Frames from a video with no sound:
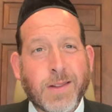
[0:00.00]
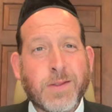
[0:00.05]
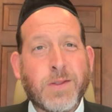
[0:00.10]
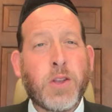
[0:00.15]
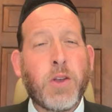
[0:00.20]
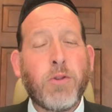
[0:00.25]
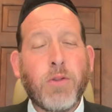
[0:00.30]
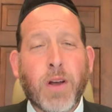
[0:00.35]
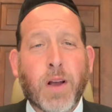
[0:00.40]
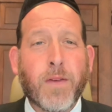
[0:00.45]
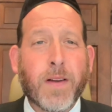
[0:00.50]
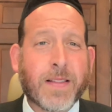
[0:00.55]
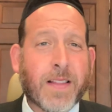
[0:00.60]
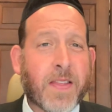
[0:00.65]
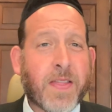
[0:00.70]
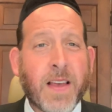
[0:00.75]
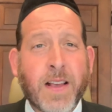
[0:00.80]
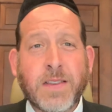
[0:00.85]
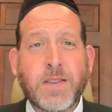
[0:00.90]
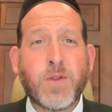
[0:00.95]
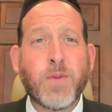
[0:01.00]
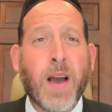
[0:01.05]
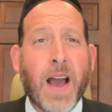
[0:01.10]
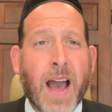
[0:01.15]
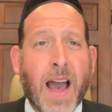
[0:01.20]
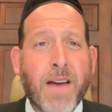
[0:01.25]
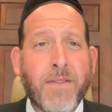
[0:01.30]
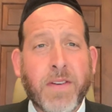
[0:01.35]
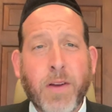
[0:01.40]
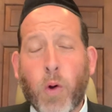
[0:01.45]
do you look at the things you
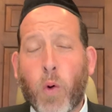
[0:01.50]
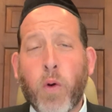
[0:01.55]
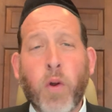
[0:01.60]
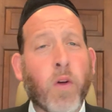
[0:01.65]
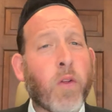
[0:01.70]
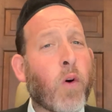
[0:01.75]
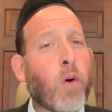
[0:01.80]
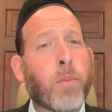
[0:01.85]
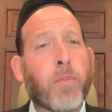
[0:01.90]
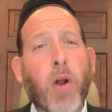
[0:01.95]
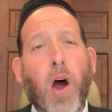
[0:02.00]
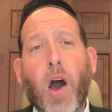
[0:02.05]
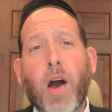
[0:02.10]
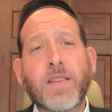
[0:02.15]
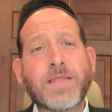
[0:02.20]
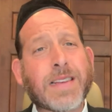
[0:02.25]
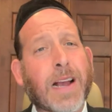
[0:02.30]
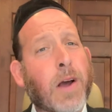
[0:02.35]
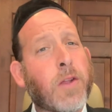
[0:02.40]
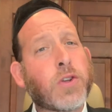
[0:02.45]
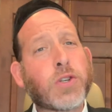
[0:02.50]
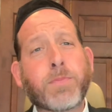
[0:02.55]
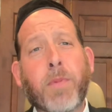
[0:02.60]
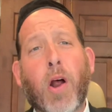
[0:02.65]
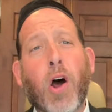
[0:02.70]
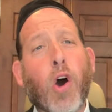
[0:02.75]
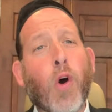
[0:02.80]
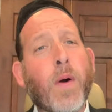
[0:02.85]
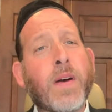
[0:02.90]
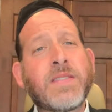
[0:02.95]
have, or brachas HaKadosh
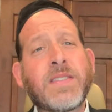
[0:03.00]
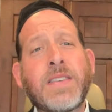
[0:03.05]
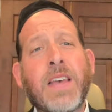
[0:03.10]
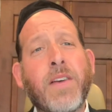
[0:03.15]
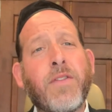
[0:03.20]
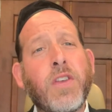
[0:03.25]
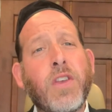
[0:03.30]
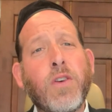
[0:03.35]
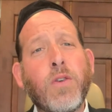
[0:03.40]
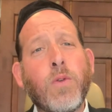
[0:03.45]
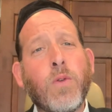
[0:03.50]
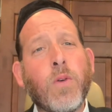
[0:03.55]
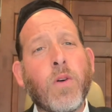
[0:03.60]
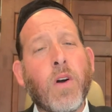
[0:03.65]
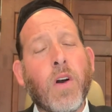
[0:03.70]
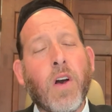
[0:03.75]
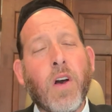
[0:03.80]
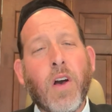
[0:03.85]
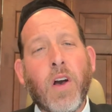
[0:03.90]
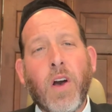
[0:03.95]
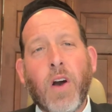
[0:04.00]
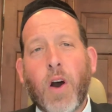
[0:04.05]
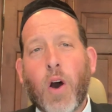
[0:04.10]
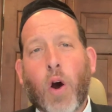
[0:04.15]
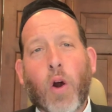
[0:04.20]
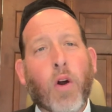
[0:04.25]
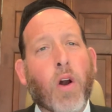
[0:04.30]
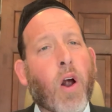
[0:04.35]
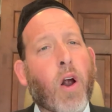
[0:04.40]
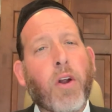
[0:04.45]
Baruch Hu has given you?
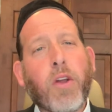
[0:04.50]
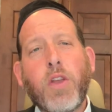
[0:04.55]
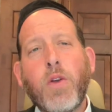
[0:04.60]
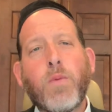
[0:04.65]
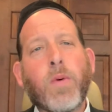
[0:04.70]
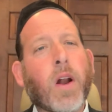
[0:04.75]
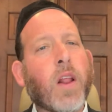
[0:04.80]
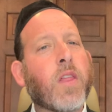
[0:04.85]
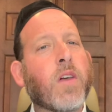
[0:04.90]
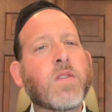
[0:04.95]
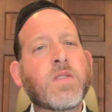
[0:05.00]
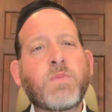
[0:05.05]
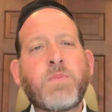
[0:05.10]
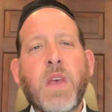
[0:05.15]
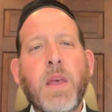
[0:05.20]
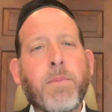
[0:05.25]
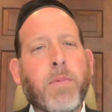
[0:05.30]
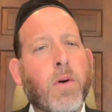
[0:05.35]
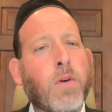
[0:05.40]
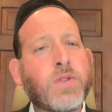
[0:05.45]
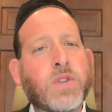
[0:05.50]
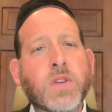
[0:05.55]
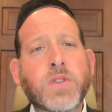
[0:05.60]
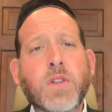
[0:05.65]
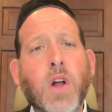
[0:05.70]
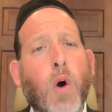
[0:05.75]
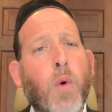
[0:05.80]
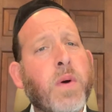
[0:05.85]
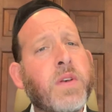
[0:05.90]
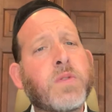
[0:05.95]
Or are you one of those people who
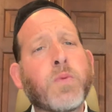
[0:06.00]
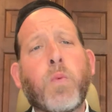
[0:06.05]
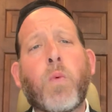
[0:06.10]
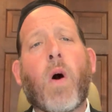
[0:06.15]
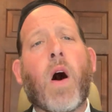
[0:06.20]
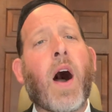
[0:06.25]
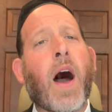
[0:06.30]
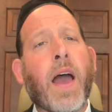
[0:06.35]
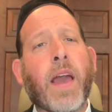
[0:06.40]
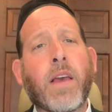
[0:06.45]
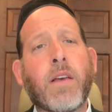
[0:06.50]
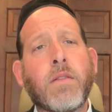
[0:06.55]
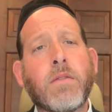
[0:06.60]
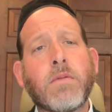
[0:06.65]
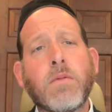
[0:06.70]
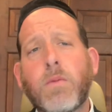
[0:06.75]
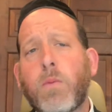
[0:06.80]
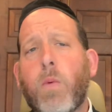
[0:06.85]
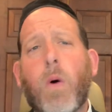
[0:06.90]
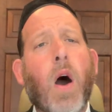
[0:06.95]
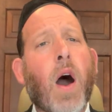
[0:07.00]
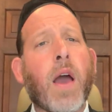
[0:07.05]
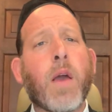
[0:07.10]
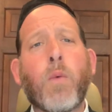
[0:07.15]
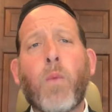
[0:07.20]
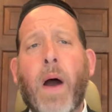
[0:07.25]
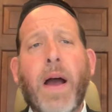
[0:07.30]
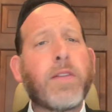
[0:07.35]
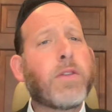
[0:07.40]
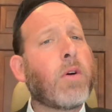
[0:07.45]
just always, why? Why?
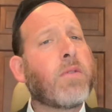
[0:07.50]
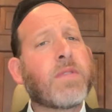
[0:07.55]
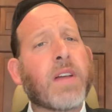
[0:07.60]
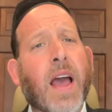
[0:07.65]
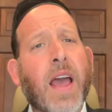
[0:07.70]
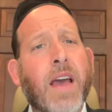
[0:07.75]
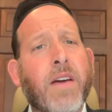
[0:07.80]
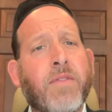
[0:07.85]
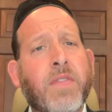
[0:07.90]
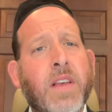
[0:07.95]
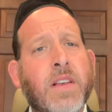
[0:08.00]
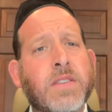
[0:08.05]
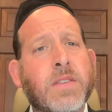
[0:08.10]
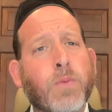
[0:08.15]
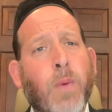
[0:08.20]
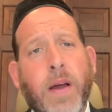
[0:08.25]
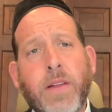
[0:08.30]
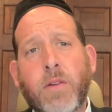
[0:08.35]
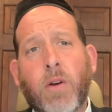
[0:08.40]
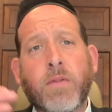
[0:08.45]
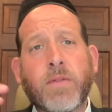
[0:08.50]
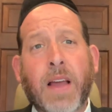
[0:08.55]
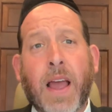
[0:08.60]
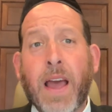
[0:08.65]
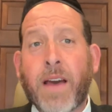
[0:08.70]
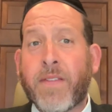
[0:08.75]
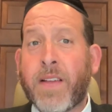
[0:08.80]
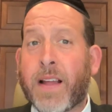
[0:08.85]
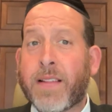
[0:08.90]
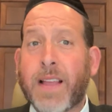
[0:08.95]
Why don't I have this? Why don't I
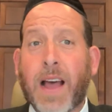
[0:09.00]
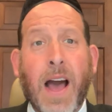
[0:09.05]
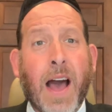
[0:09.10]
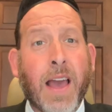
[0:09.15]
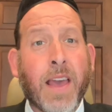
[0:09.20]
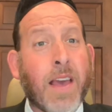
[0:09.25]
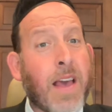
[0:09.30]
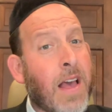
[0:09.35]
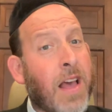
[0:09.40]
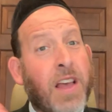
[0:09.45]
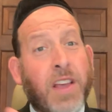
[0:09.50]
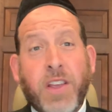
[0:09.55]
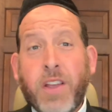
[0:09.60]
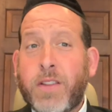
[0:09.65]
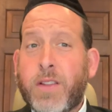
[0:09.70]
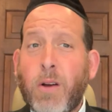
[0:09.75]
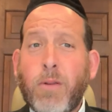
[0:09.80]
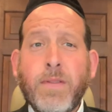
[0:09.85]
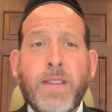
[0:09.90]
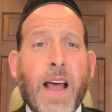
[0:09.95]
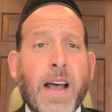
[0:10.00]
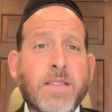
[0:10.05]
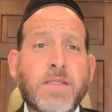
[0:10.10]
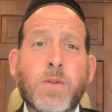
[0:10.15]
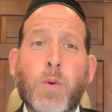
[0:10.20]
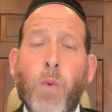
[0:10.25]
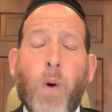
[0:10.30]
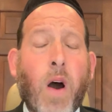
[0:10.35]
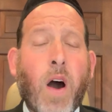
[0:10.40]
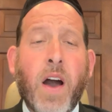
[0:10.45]
have that? You don't
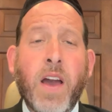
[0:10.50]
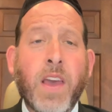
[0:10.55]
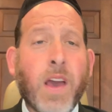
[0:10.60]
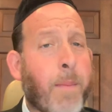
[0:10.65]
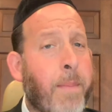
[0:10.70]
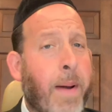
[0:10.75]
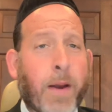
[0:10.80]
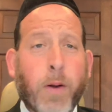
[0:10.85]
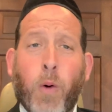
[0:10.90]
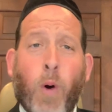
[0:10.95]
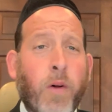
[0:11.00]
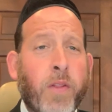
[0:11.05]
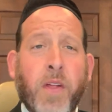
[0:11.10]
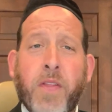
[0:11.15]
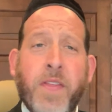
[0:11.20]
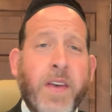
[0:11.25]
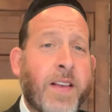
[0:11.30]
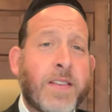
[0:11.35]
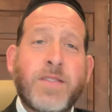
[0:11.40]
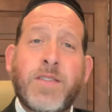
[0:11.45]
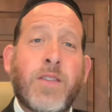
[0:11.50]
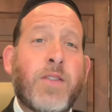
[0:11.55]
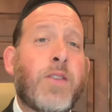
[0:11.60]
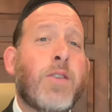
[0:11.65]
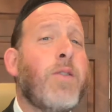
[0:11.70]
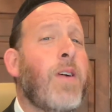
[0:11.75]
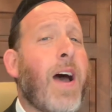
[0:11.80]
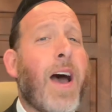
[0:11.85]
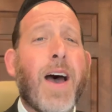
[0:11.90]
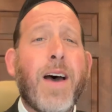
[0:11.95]
ask why about all the things you
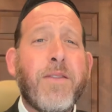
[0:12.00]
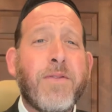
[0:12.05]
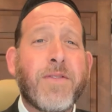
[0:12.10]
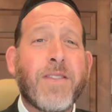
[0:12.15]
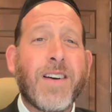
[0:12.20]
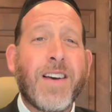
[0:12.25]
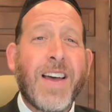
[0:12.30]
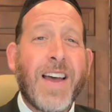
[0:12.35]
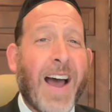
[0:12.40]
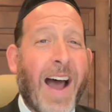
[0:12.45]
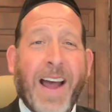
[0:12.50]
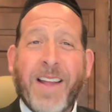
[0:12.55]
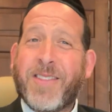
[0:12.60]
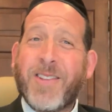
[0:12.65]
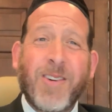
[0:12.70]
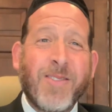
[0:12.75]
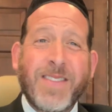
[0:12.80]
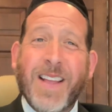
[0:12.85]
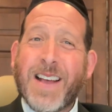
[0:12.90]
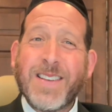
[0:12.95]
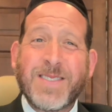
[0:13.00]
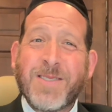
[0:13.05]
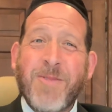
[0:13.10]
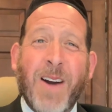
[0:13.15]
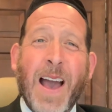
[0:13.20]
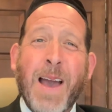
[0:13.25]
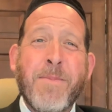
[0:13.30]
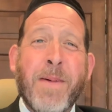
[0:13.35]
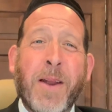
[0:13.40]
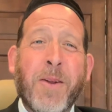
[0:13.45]
do have. I don't ask
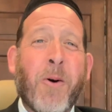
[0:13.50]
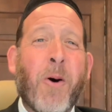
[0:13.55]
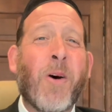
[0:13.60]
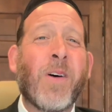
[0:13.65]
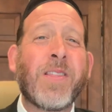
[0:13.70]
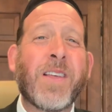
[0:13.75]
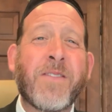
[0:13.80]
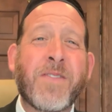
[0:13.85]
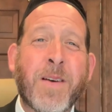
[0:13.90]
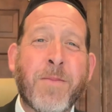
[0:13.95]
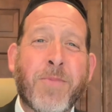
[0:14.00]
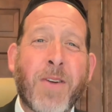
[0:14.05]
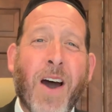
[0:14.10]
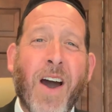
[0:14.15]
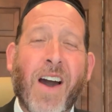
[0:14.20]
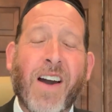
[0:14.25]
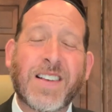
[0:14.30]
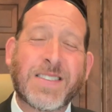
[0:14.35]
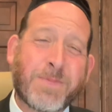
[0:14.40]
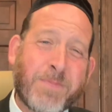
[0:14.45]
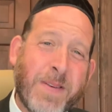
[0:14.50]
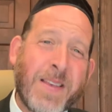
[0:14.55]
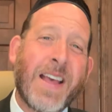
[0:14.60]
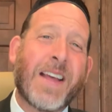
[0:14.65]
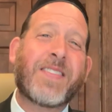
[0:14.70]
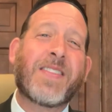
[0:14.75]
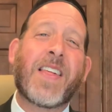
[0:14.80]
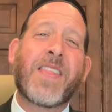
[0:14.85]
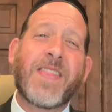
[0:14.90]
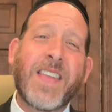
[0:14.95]
why about all of the brachas, but
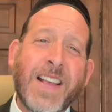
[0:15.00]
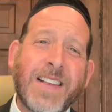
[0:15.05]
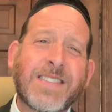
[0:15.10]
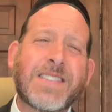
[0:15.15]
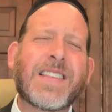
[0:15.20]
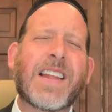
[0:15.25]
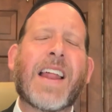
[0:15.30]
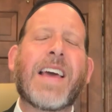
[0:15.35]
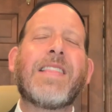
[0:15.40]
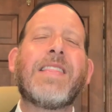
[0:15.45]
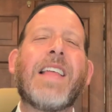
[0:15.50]
yet the things that I